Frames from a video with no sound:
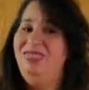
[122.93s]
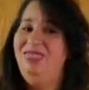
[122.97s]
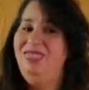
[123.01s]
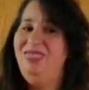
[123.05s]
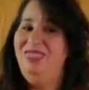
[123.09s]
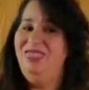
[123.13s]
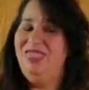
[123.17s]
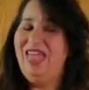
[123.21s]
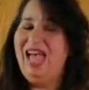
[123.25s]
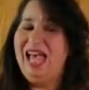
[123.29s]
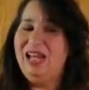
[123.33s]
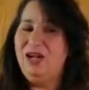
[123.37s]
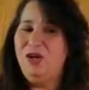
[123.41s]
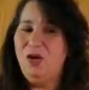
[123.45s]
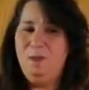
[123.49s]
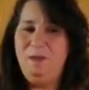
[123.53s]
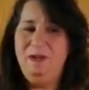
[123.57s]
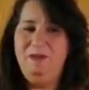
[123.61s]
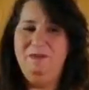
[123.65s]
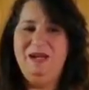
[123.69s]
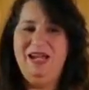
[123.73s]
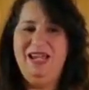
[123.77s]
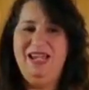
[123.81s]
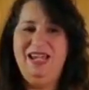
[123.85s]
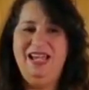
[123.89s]
that
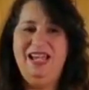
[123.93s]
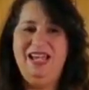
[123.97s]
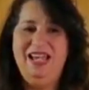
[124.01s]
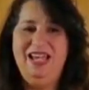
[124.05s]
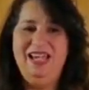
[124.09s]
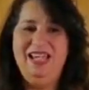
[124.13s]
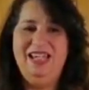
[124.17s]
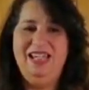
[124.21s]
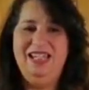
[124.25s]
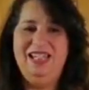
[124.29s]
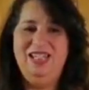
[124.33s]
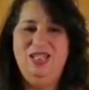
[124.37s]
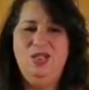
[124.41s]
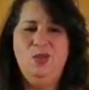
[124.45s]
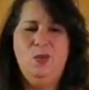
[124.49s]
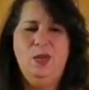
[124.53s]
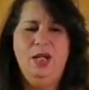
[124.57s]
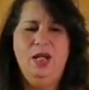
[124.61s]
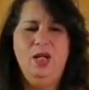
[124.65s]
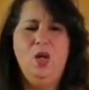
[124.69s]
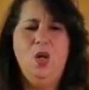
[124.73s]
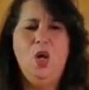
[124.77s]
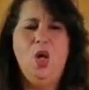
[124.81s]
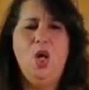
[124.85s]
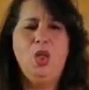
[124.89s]
opened my eyes to a
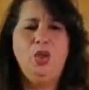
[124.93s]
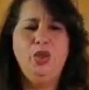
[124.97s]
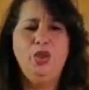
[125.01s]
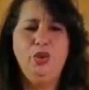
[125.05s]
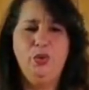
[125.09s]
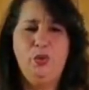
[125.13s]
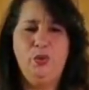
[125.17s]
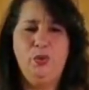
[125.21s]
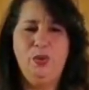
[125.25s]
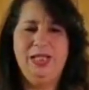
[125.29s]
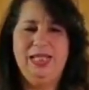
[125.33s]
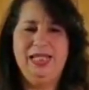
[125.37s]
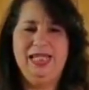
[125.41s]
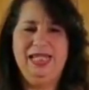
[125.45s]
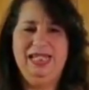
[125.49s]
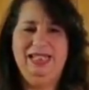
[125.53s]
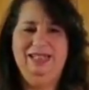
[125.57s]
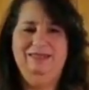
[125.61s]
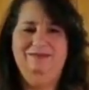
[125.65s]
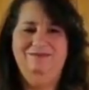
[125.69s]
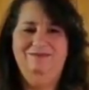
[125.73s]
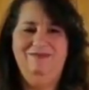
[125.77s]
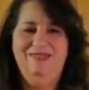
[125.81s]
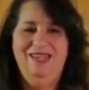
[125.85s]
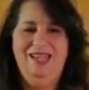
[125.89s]
whole new
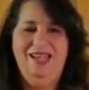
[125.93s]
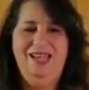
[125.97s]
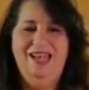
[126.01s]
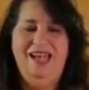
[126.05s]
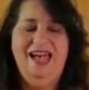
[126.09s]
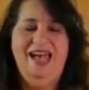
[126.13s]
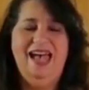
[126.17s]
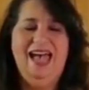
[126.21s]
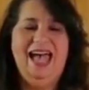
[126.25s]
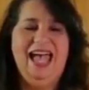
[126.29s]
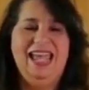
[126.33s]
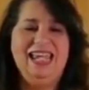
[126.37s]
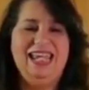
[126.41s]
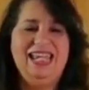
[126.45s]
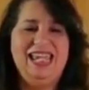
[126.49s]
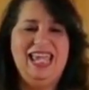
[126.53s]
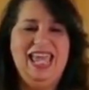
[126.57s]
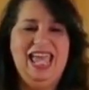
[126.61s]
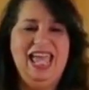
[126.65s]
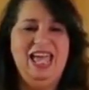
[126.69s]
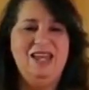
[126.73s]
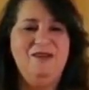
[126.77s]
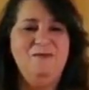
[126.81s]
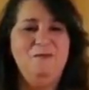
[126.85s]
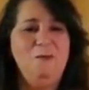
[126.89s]
cuisine. I
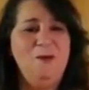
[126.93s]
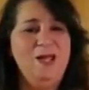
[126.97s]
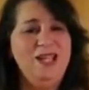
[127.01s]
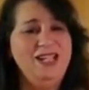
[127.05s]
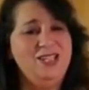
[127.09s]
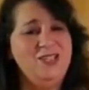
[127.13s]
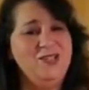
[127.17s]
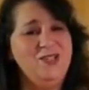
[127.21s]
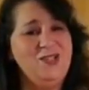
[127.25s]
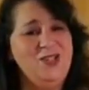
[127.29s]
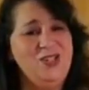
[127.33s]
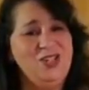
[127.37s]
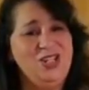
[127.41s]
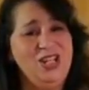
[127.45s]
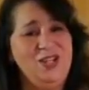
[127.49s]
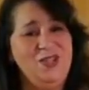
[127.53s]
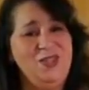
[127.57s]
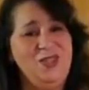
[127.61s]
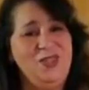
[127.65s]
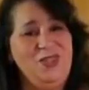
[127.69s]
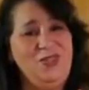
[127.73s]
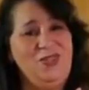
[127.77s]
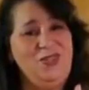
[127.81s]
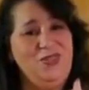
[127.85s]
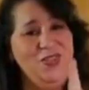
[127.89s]
can't wait to share
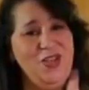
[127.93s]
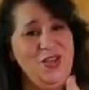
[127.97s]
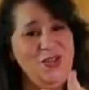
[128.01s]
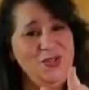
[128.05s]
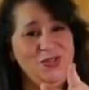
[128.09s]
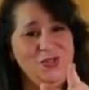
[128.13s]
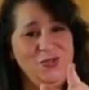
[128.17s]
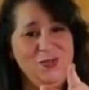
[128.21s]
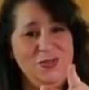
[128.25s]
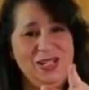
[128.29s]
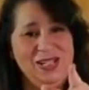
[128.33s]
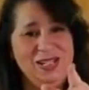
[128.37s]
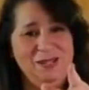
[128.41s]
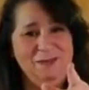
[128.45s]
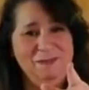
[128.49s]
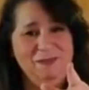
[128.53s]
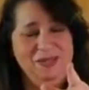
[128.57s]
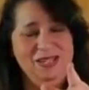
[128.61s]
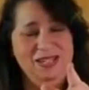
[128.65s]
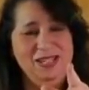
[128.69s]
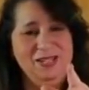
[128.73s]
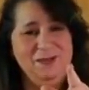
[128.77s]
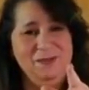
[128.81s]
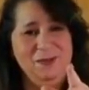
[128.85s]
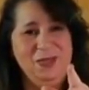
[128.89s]
those
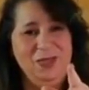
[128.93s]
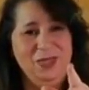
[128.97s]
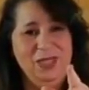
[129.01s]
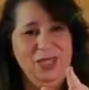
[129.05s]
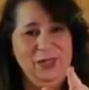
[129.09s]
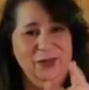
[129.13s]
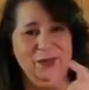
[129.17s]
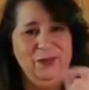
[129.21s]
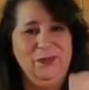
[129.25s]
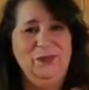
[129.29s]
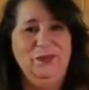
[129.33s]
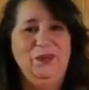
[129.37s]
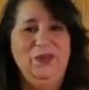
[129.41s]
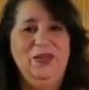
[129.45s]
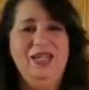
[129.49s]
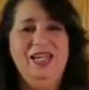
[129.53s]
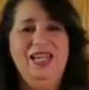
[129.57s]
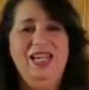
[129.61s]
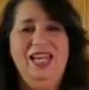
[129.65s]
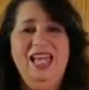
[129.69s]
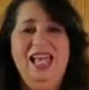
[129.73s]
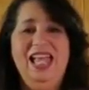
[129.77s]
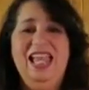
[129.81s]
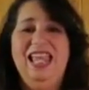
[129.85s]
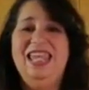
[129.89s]
recipes with you.
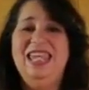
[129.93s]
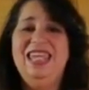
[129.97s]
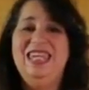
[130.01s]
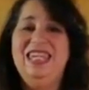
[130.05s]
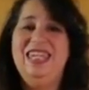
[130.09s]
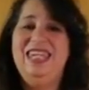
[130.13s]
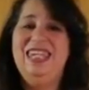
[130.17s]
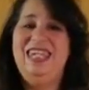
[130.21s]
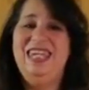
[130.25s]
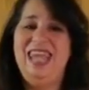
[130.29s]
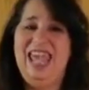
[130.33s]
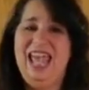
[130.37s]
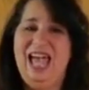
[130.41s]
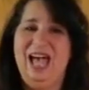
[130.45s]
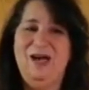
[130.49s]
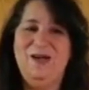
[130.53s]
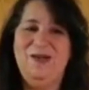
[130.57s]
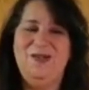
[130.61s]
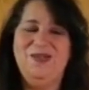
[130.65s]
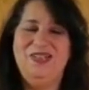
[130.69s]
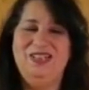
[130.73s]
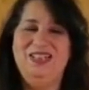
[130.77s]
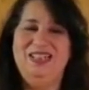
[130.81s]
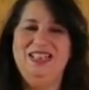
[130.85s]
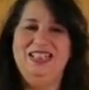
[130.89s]

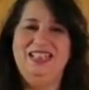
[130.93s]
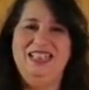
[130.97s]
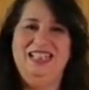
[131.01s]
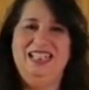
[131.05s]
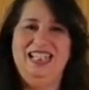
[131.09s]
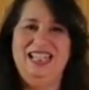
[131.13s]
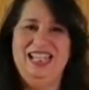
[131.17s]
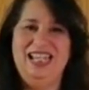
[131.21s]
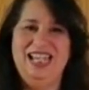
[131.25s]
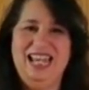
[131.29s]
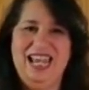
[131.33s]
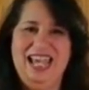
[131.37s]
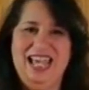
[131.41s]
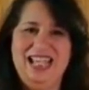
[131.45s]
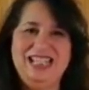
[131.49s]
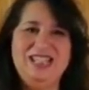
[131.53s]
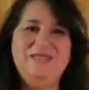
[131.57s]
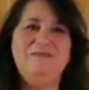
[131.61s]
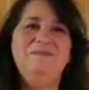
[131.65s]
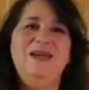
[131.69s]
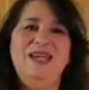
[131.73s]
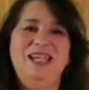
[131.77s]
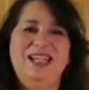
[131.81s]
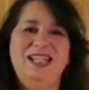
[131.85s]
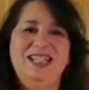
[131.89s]
Now, let's make